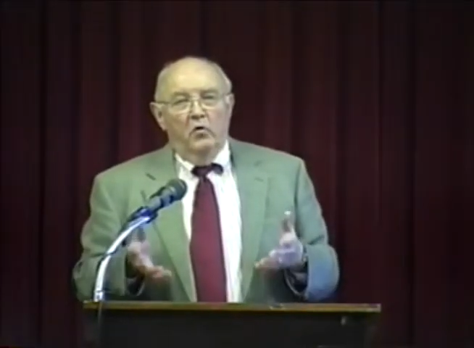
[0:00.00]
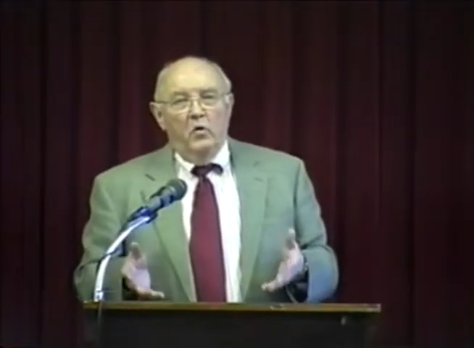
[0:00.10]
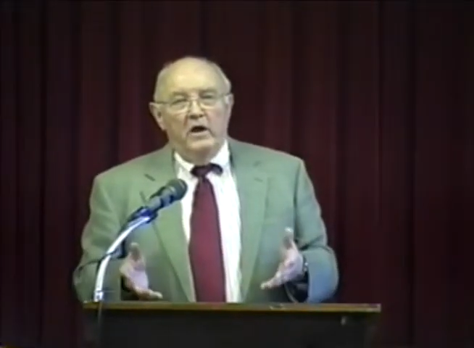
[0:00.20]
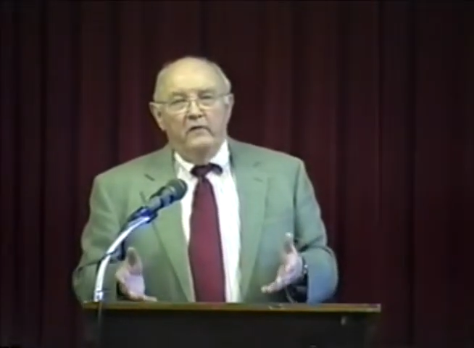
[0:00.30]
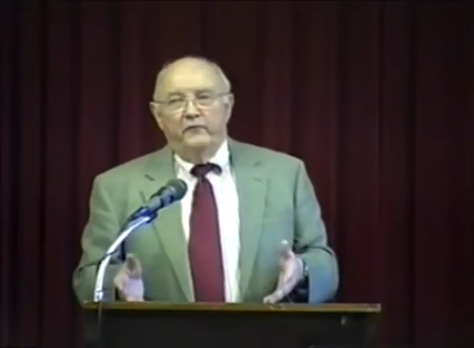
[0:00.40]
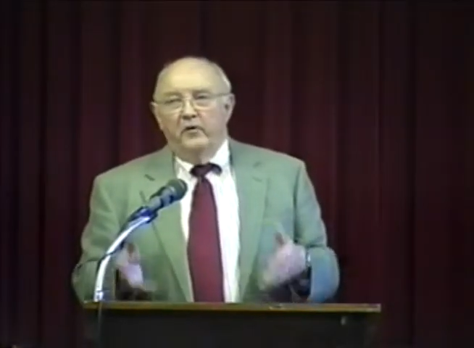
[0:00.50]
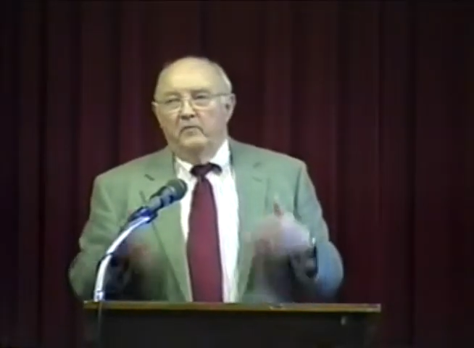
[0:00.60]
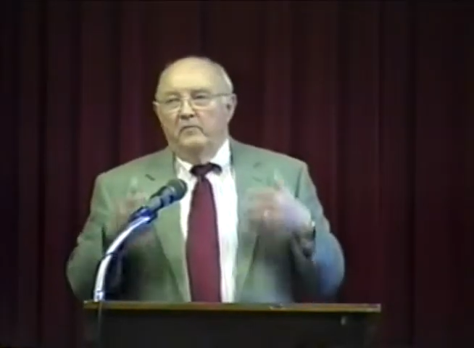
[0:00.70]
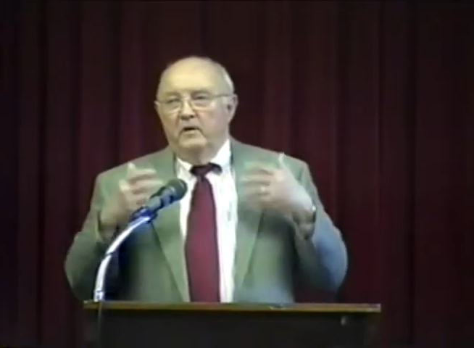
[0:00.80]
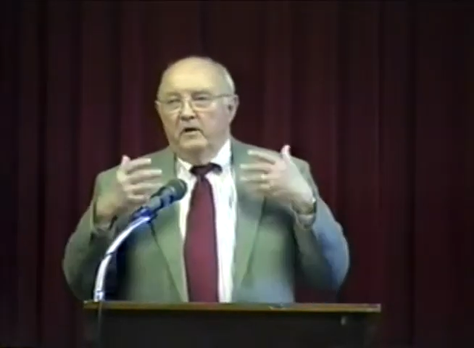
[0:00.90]
away
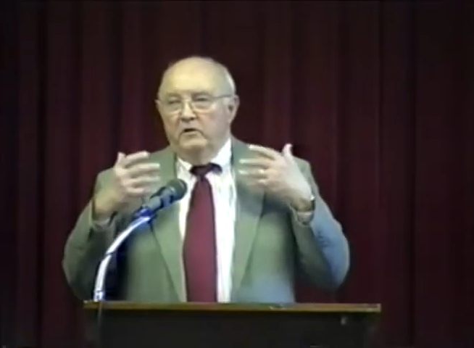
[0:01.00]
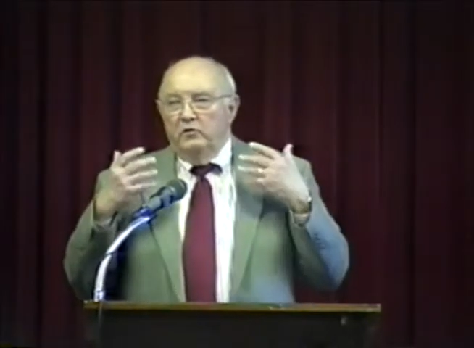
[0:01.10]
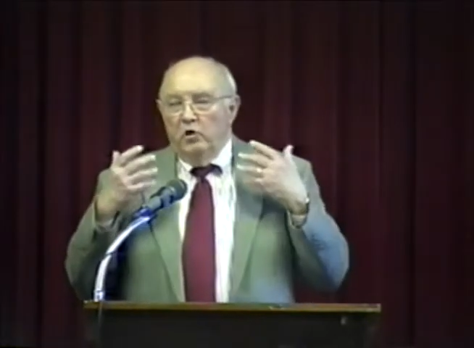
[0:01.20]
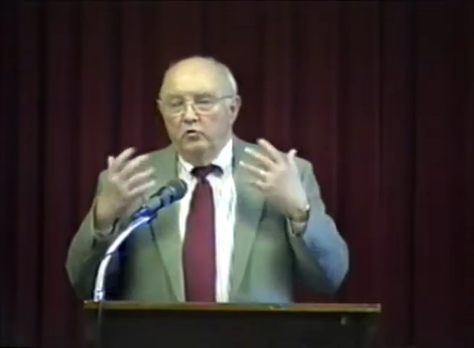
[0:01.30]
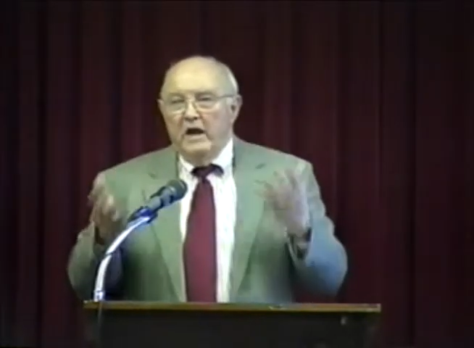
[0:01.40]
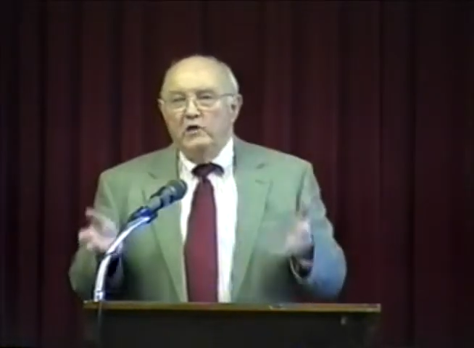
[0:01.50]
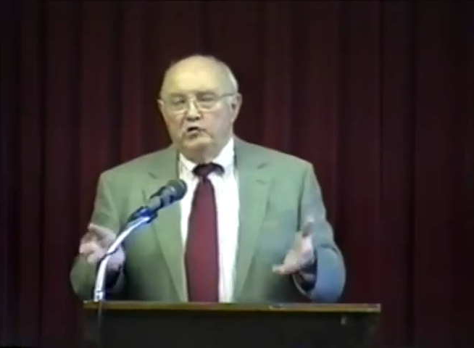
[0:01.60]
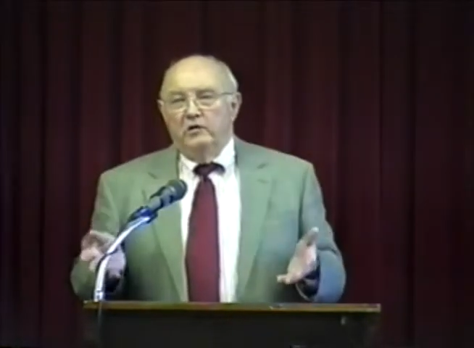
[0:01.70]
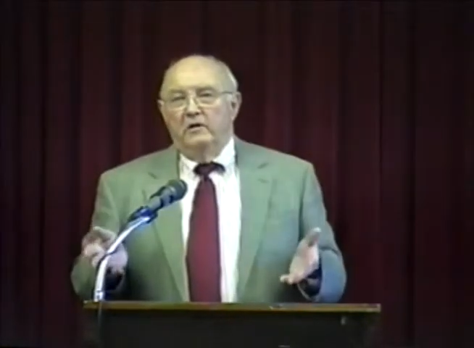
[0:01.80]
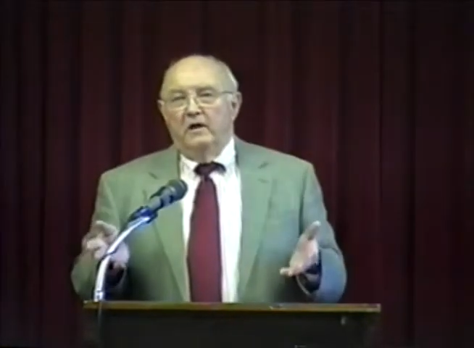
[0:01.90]
from
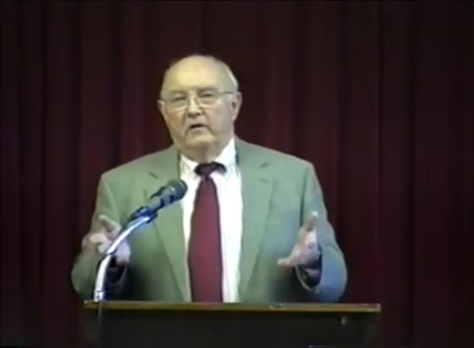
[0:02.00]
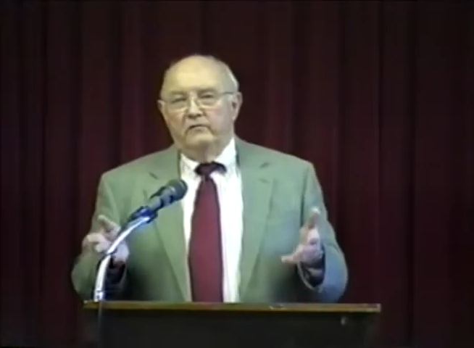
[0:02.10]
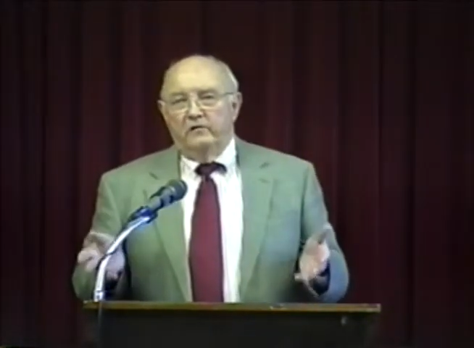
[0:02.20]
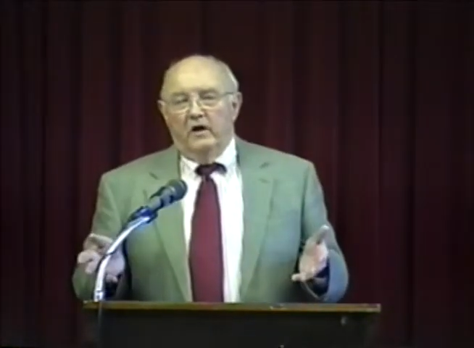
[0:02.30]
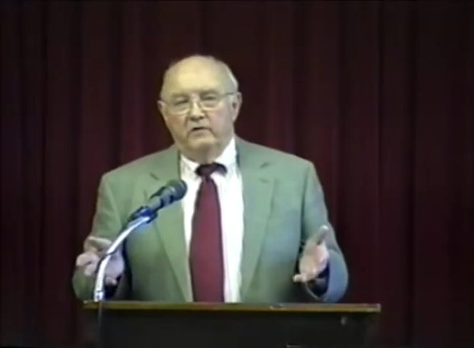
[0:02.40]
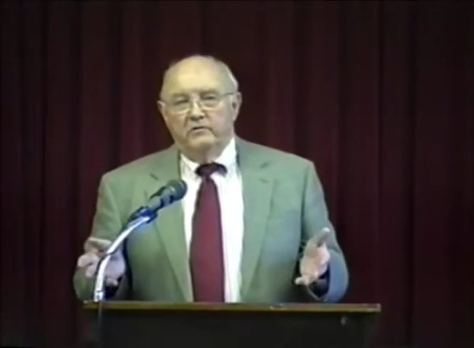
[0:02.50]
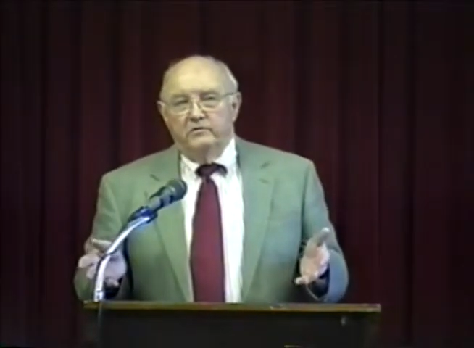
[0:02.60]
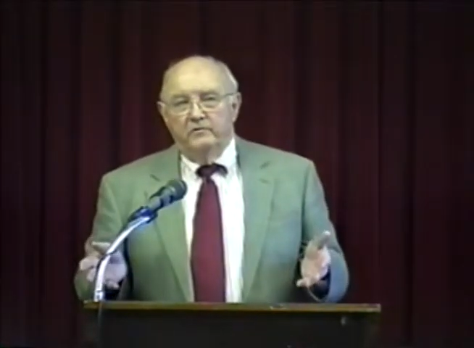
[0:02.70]
donation as such.